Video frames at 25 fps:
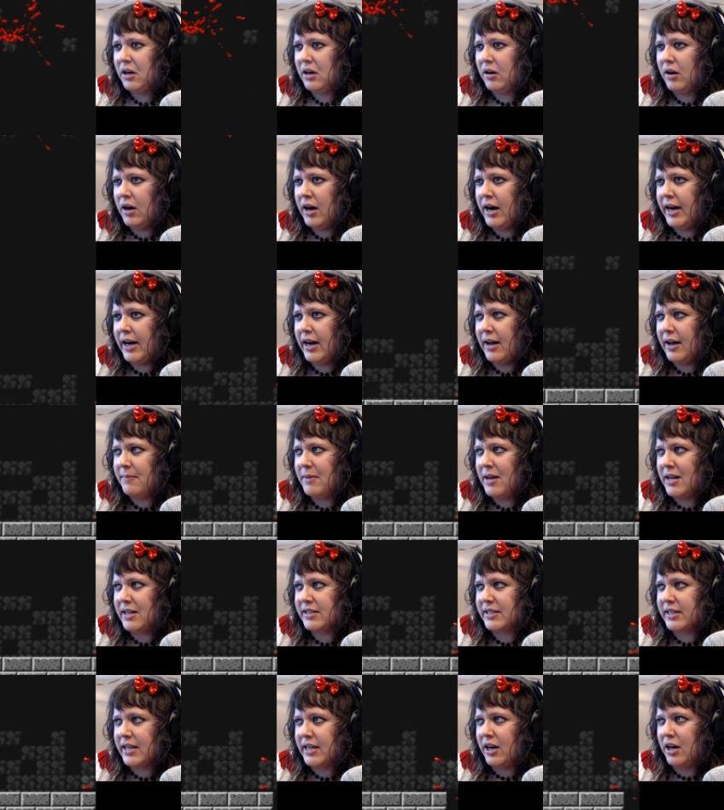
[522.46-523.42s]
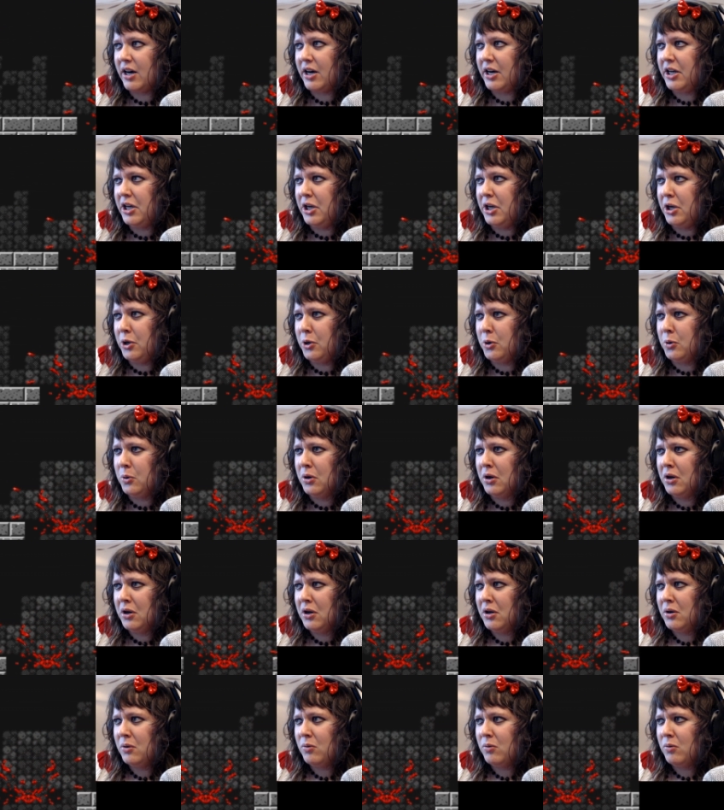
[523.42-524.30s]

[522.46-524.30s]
Alright, I'm not scared of you.